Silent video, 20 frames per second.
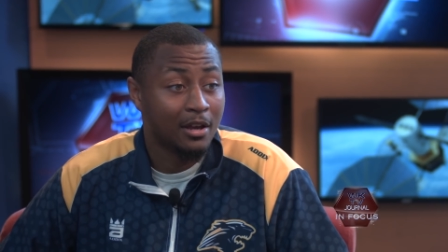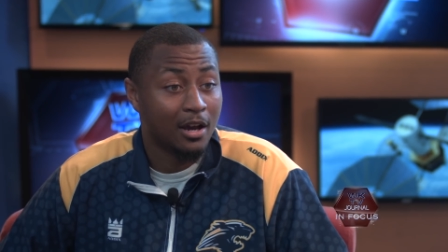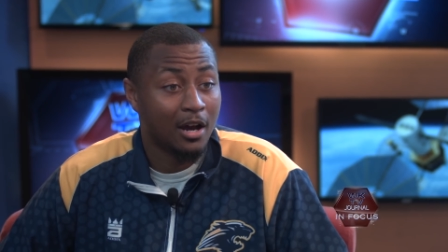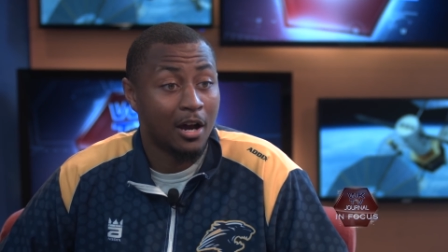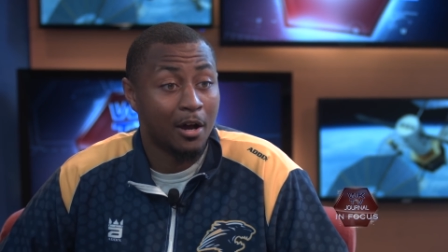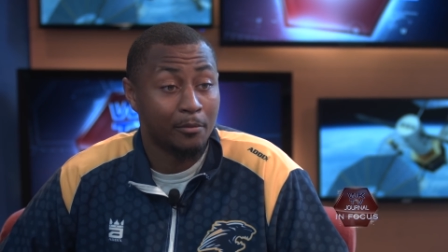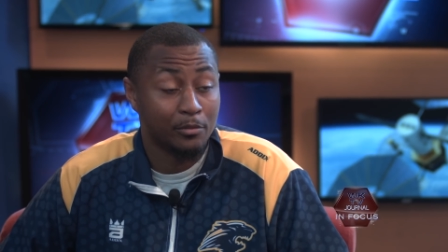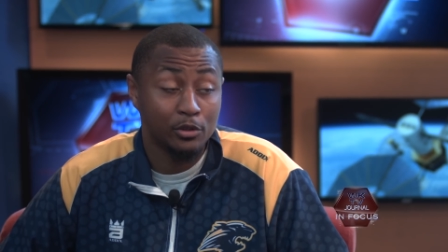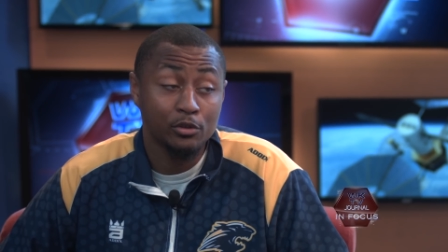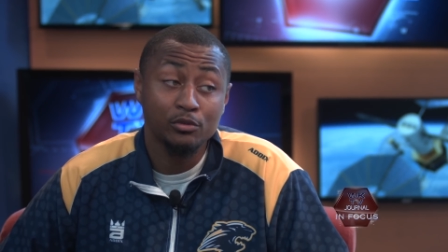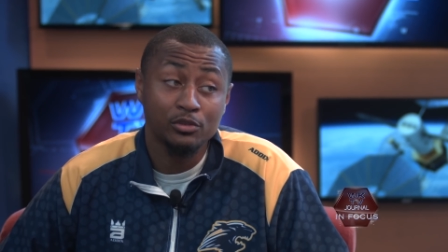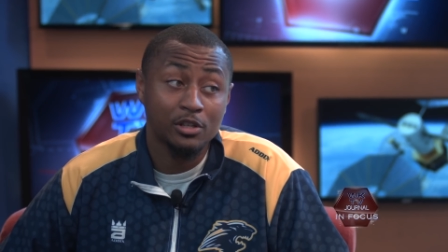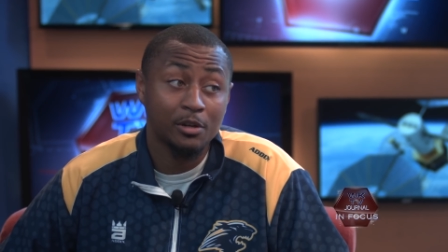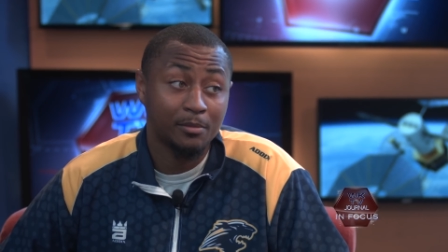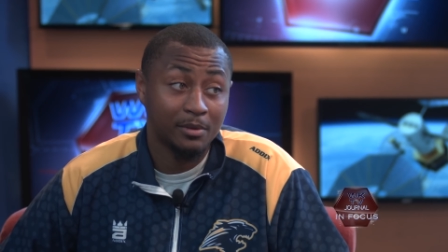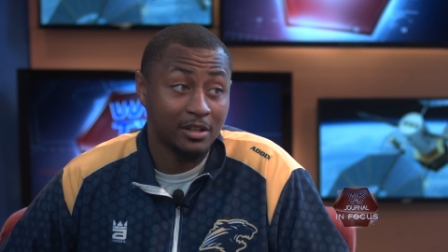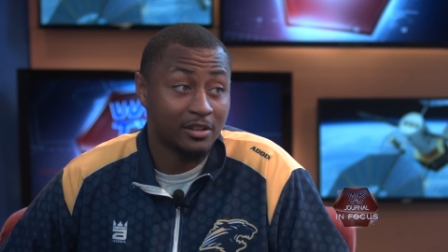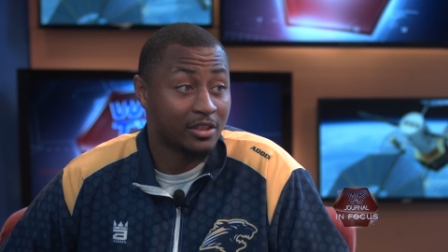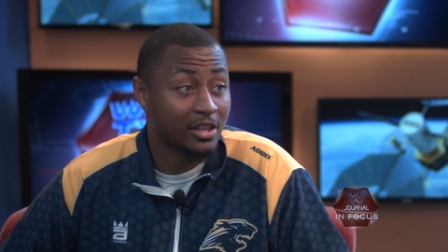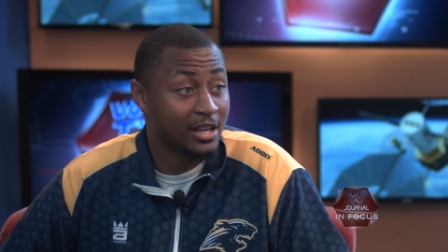um, do some
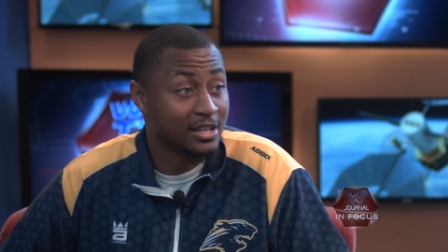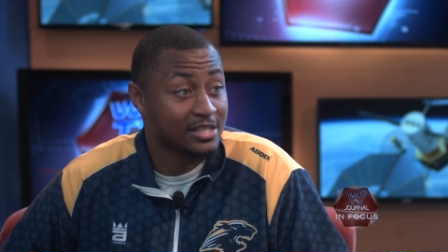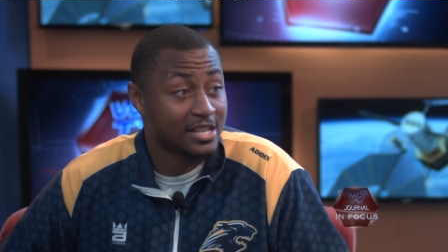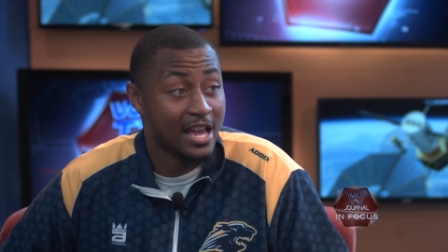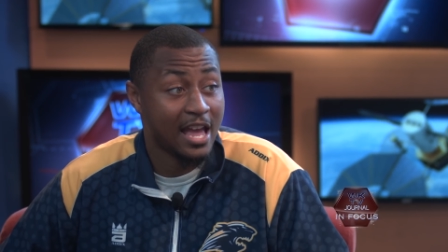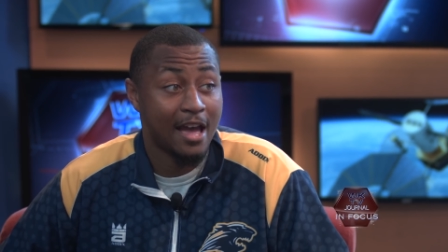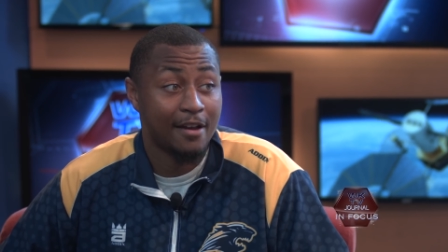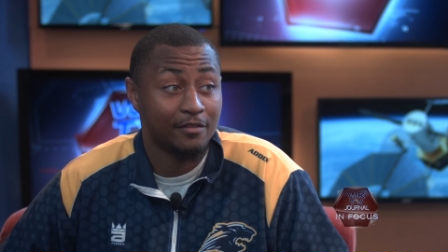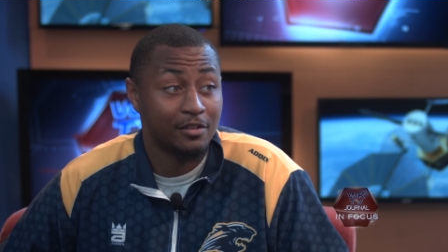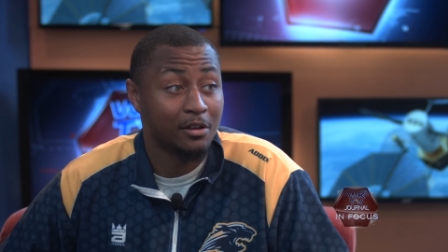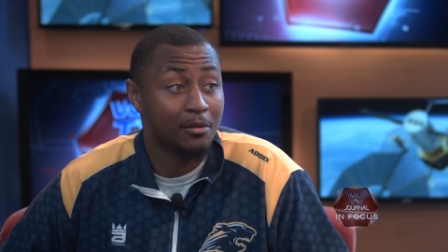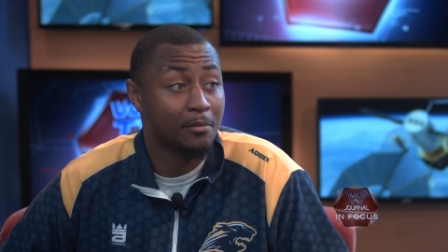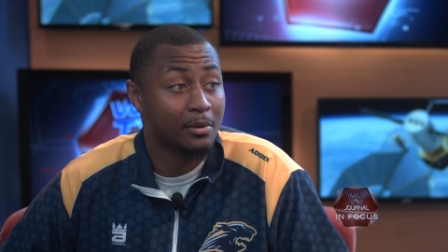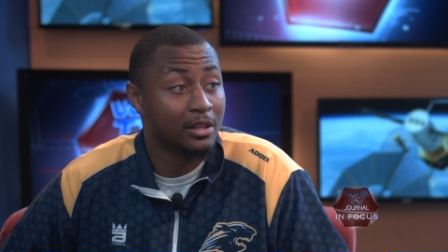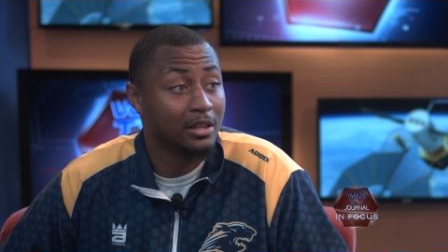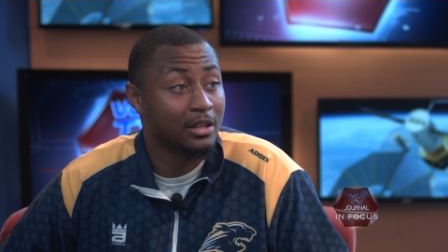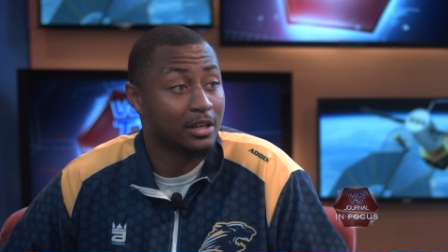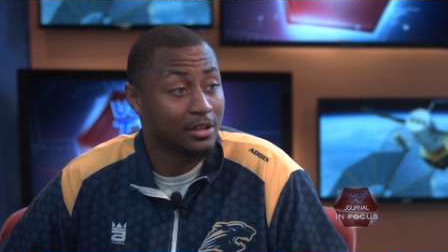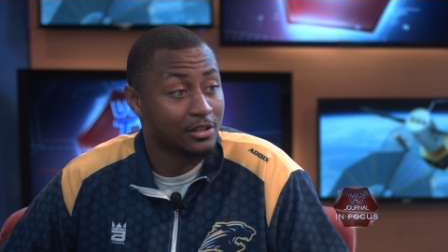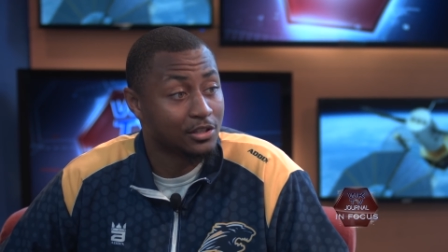of the things they have the ability.